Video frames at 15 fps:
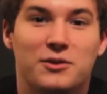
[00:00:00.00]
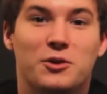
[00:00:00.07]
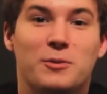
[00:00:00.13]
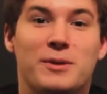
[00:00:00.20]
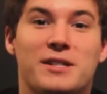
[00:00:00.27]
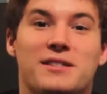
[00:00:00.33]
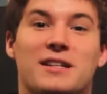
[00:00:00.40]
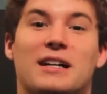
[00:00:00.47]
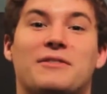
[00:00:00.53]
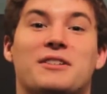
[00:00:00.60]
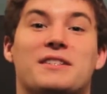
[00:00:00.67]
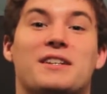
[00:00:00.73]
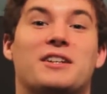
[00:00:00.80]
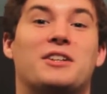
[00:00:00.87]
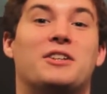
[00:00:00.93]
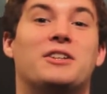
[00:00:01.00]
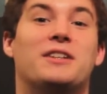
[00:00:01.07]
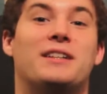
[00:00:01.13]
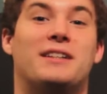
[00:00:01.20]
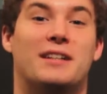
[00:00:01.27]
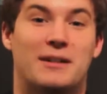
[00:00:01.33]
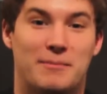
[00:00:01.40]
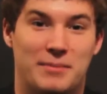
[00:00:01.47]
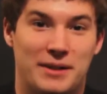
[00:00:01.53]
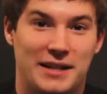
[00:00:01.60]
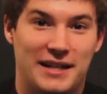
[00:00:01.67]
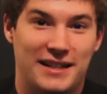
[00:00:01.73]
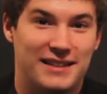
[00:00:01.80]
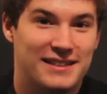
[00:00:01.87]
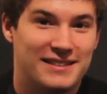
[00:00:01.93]
Ubisoft is a good
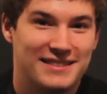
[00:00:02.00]
company.